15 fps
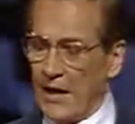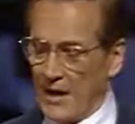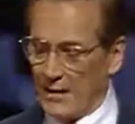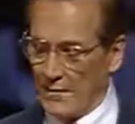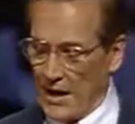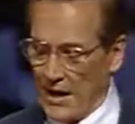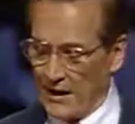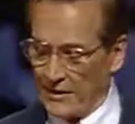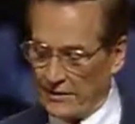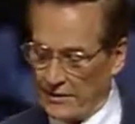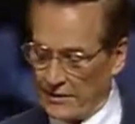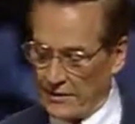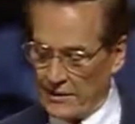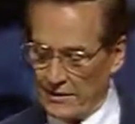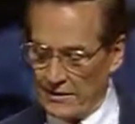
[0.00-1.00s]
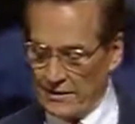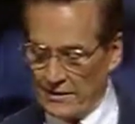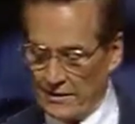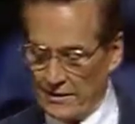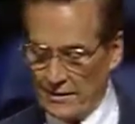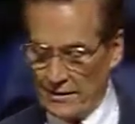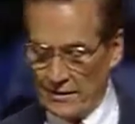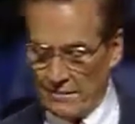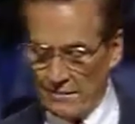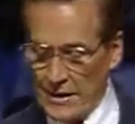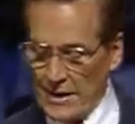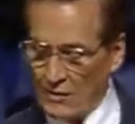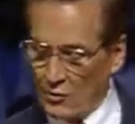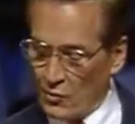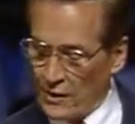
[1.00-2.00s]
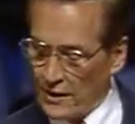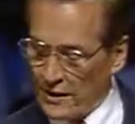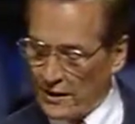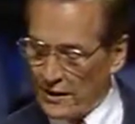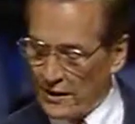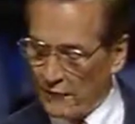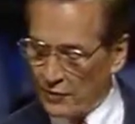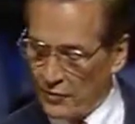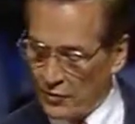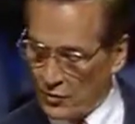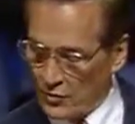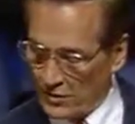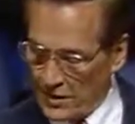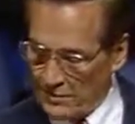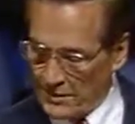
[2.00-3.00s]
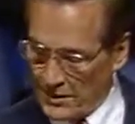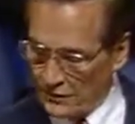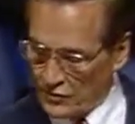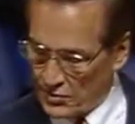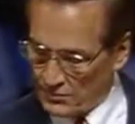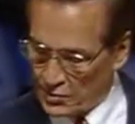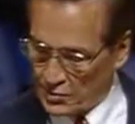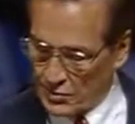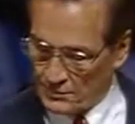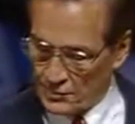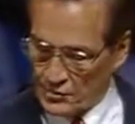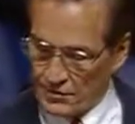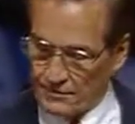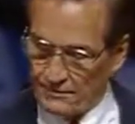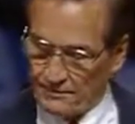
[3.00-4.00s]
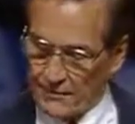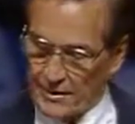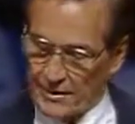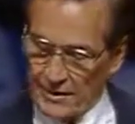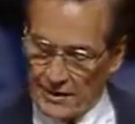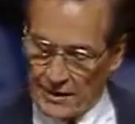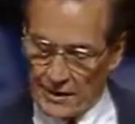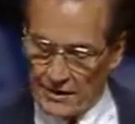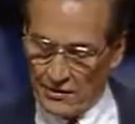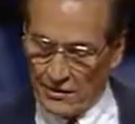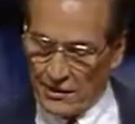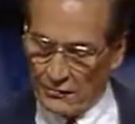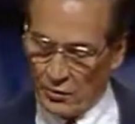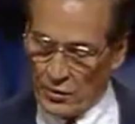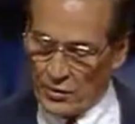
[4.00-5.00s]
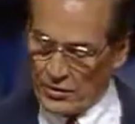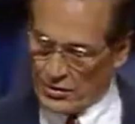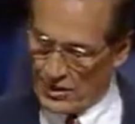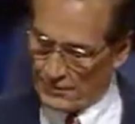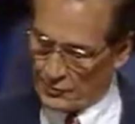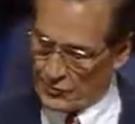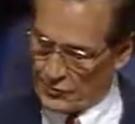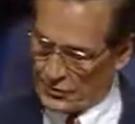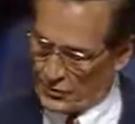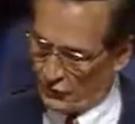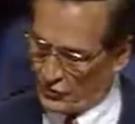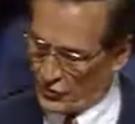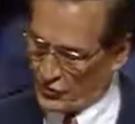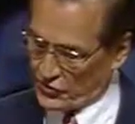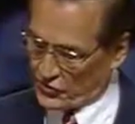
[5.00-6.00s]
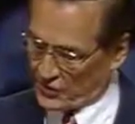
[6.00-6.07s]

And, and uh, by the way, if you, let me give you some scripture. Uh, look, if you will, in chapter 6, verse